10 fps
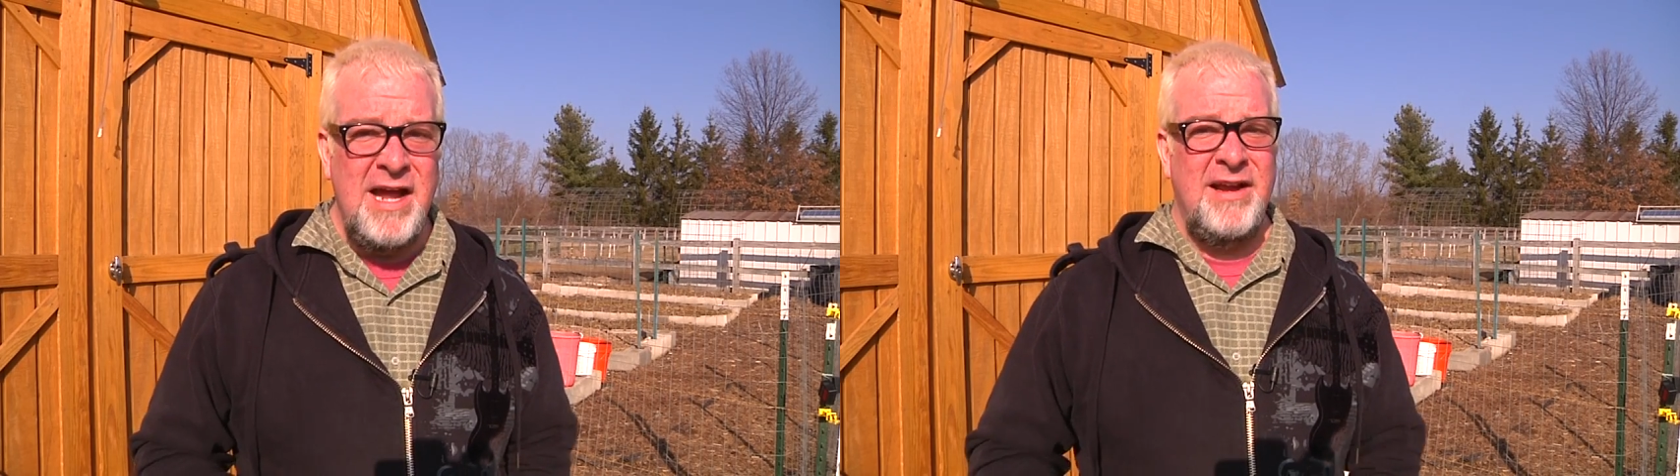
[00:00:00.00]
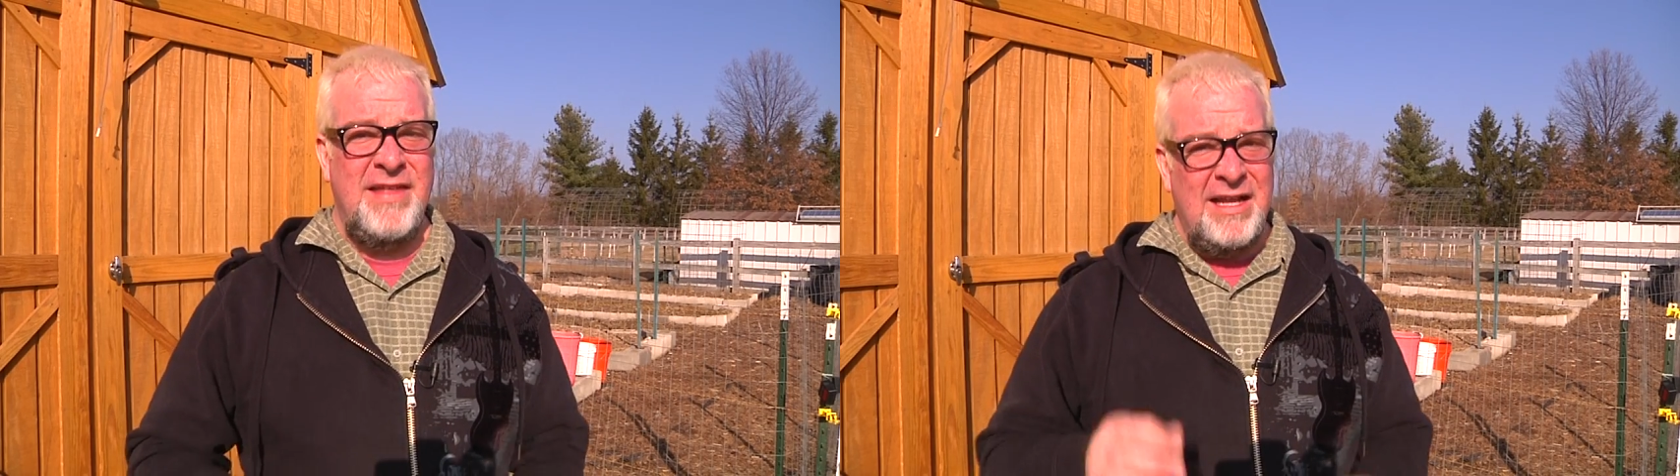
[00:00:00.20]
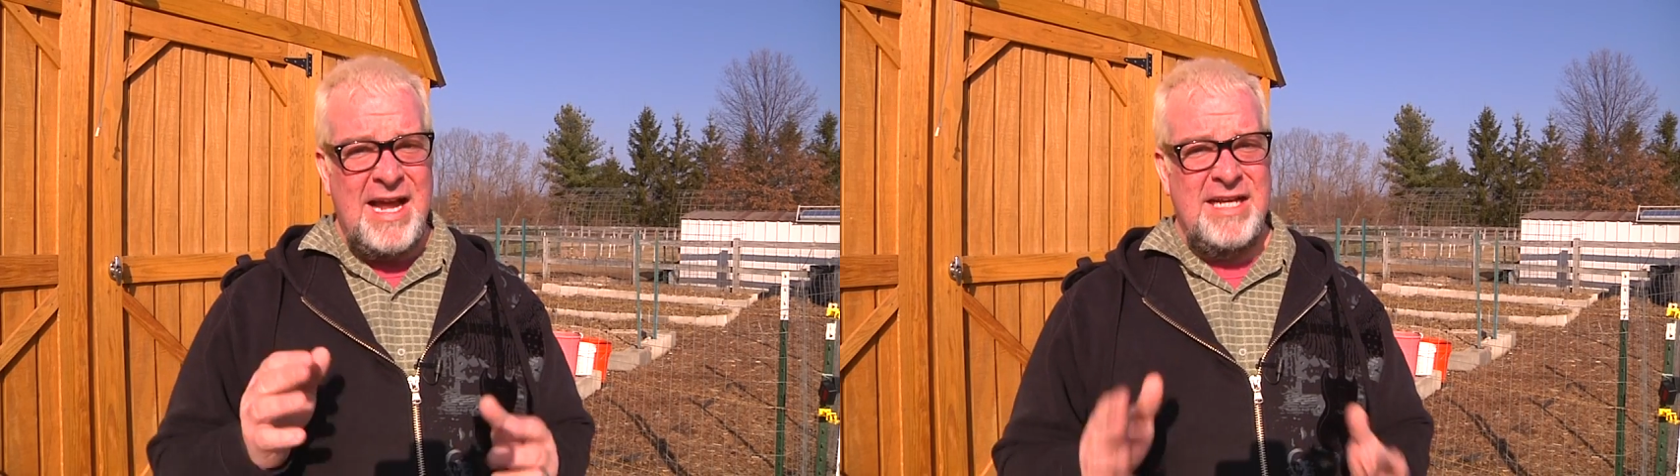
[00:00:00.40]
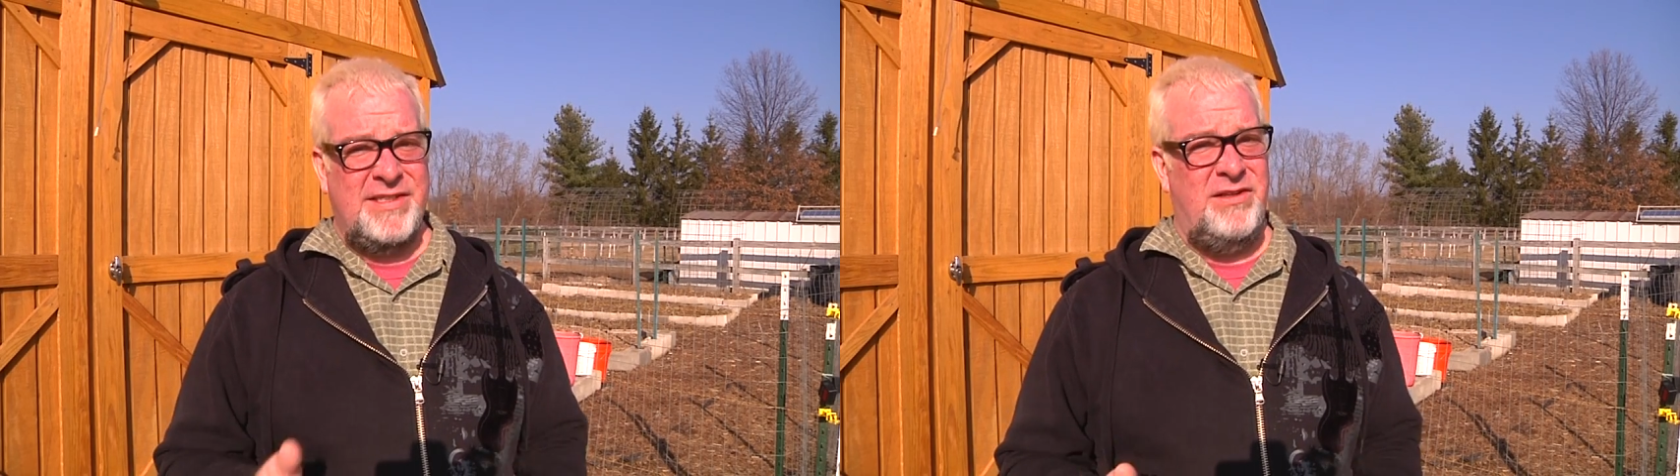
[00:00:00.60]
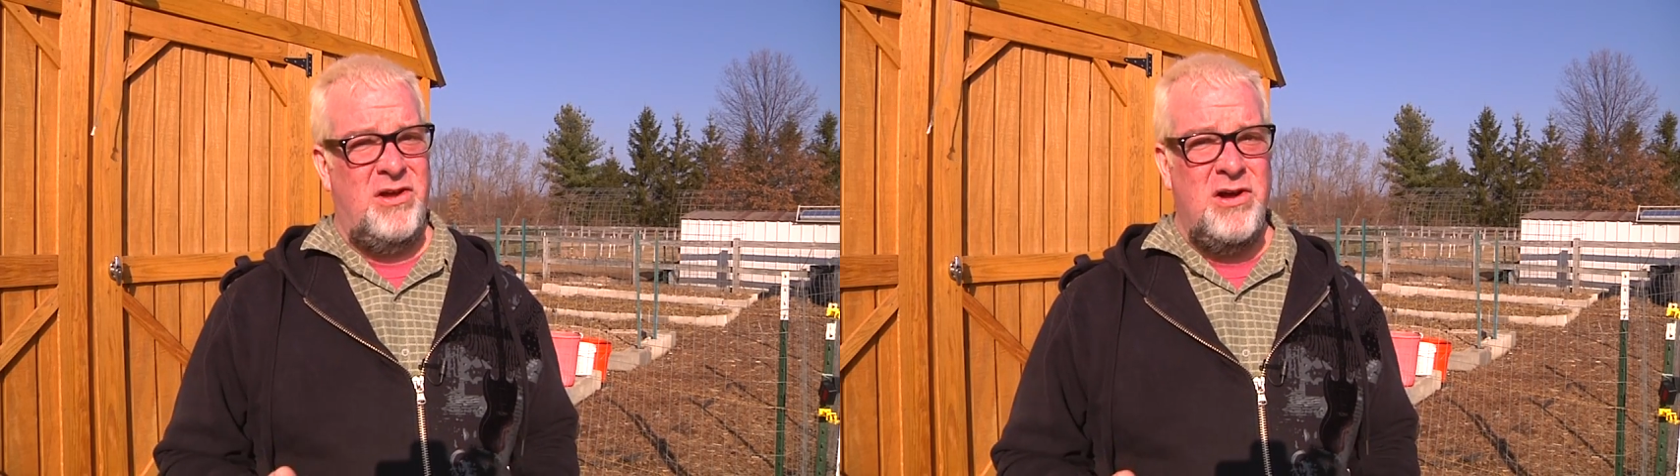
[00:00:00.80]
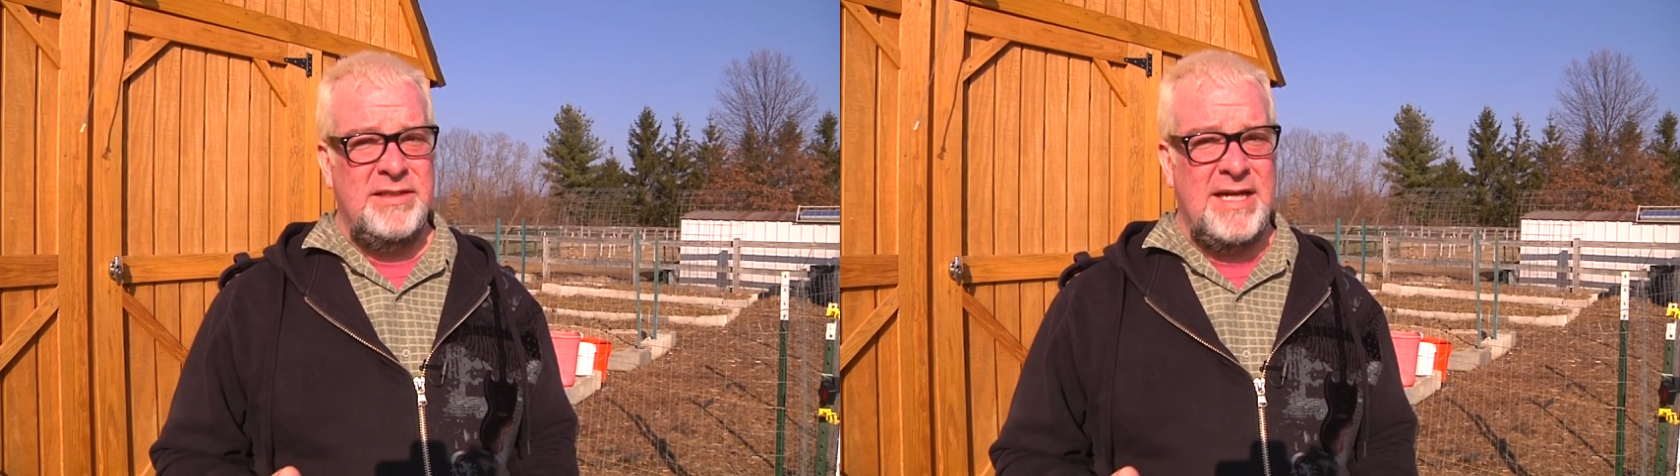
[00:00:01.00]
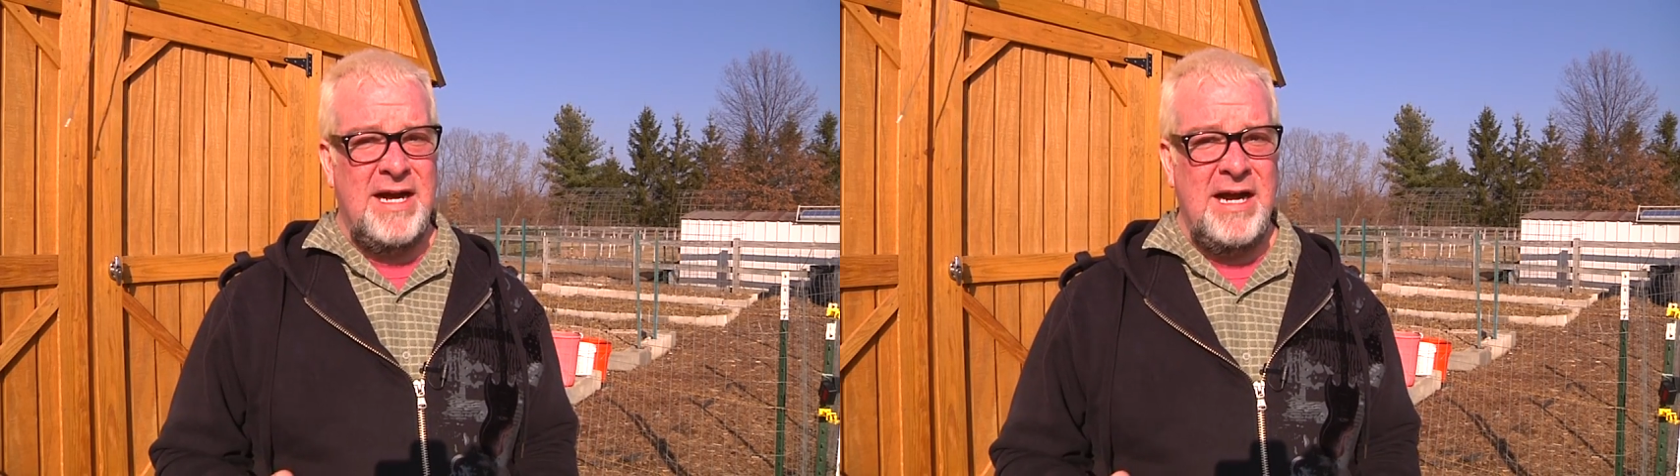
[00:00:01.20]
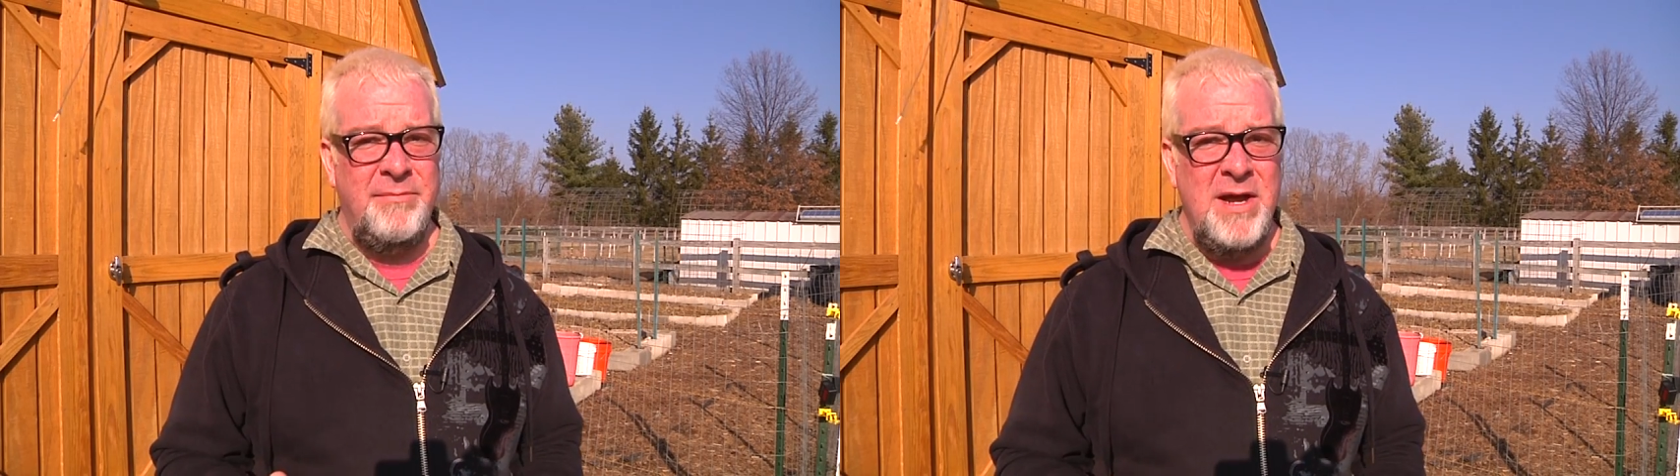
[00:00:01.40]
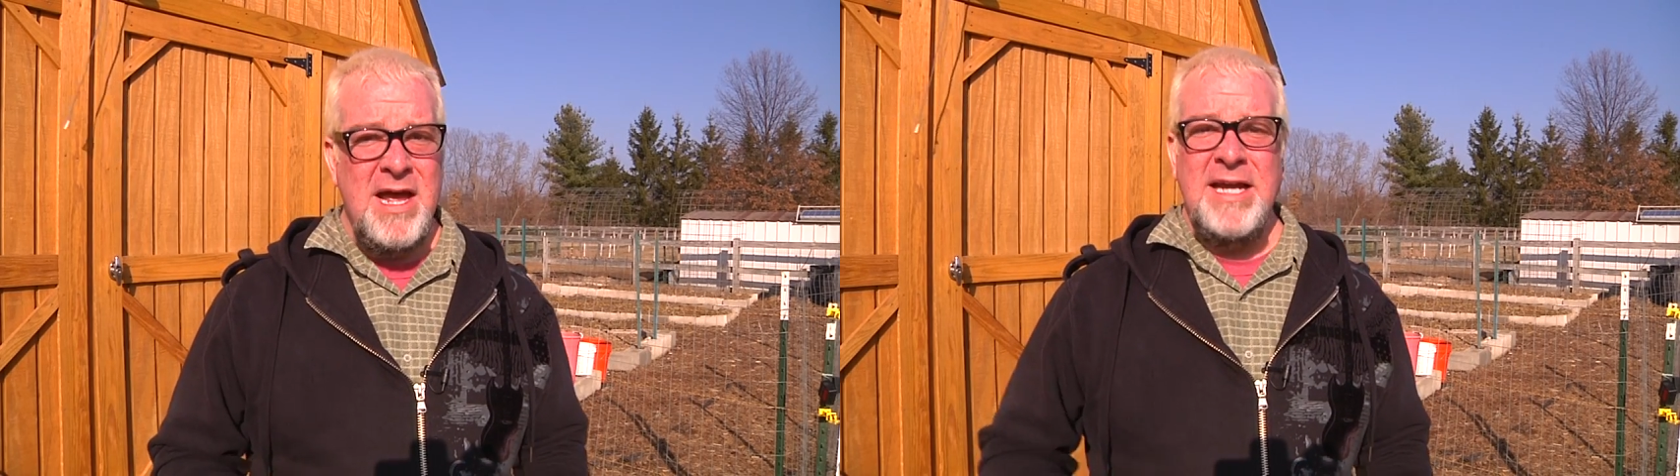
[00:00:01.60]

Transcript: Now that lasts a long time,